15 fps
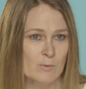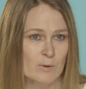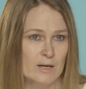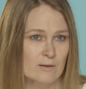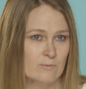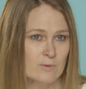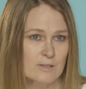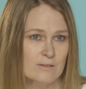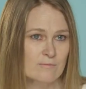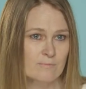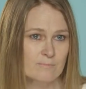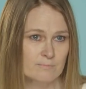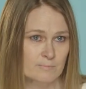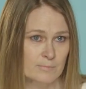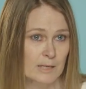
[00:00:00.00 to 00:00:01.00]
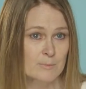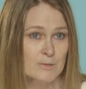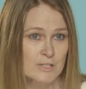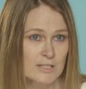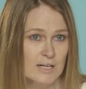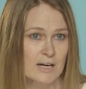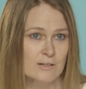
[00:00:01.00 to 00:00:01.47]
away with
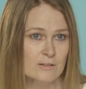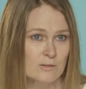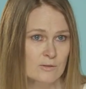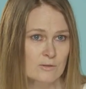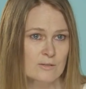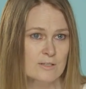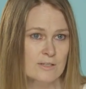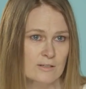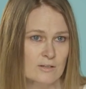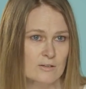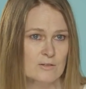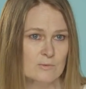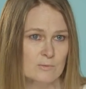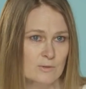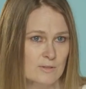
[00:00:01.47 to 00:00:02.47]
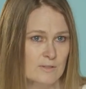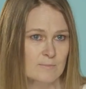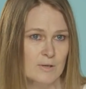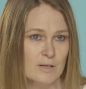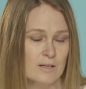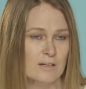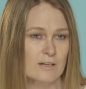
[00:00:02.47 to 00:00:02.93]
published articles that go
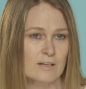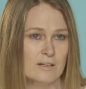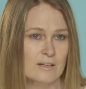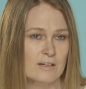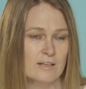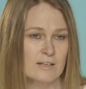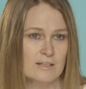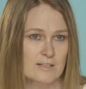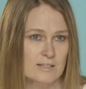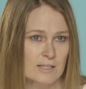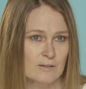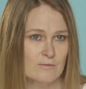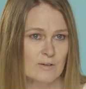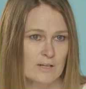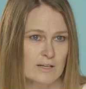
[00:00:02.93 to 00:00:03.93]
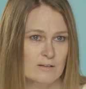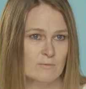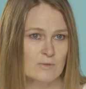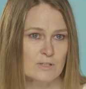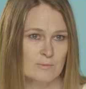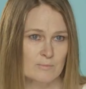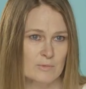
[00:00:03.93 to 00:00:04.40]
towards my
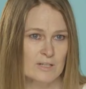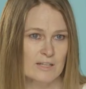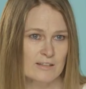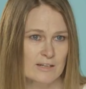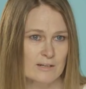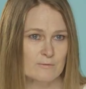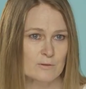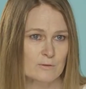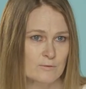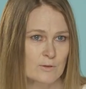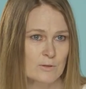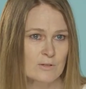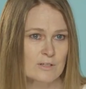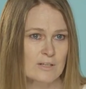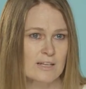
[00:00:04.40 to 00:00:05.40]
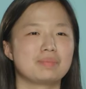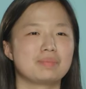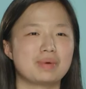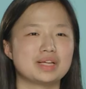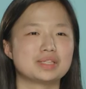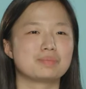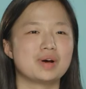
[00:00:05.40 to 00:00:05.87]
CV, which I'm really thankful for.
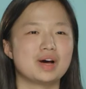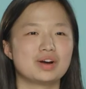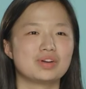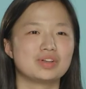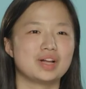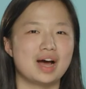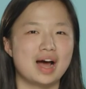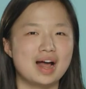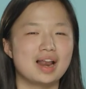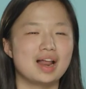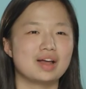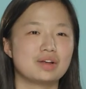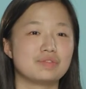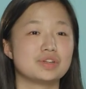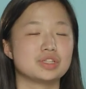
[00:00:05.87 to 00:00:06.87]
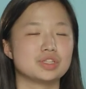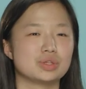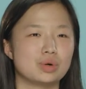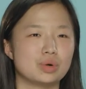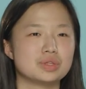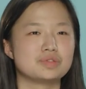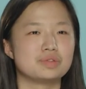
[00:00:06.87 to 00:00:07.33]
best part or the highlight of this
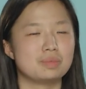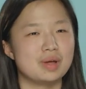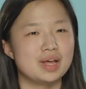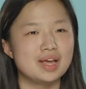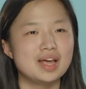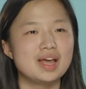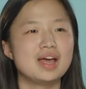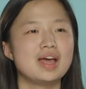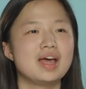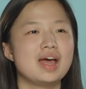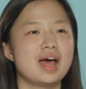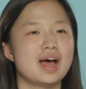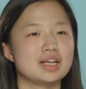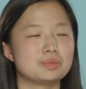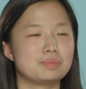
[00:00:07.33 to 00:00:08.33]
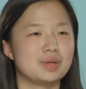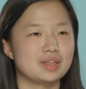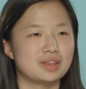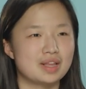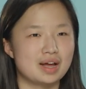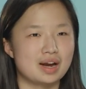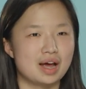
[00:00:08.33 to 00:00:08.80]
course for me has
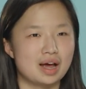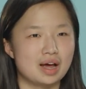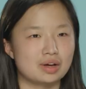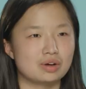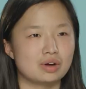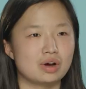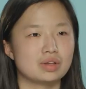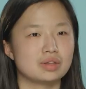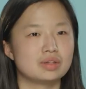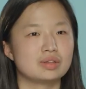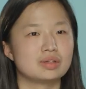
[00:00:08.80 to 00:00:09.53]
been that I got